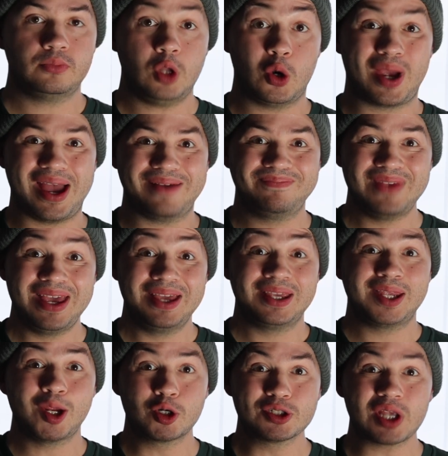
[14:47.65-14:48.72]
Okay,
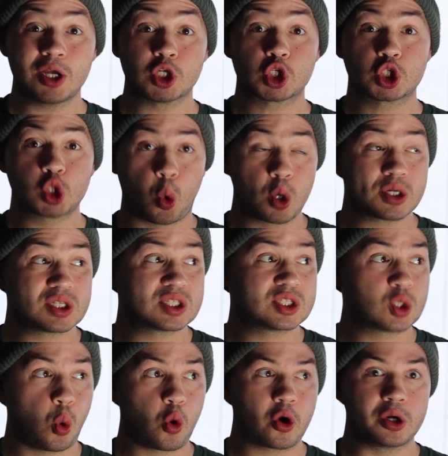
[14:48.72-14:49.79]
here's a short
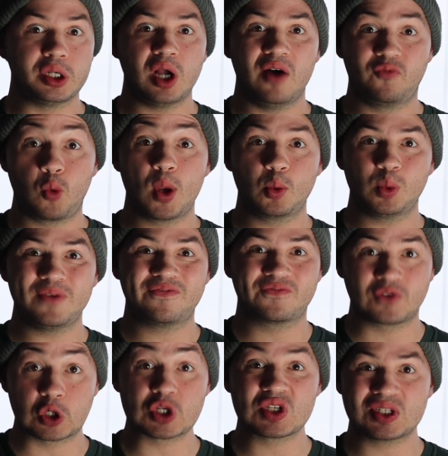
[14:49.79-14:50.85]
story of when we
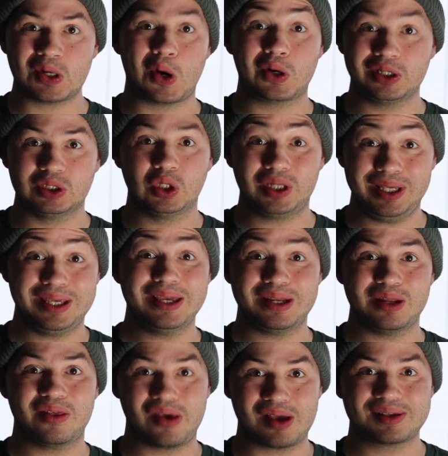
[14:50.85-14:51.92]
first started looking
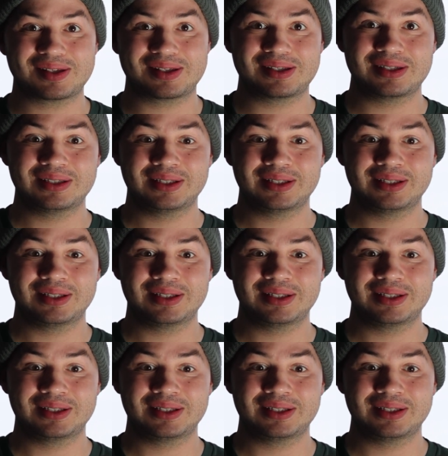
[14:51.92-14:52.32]
into this.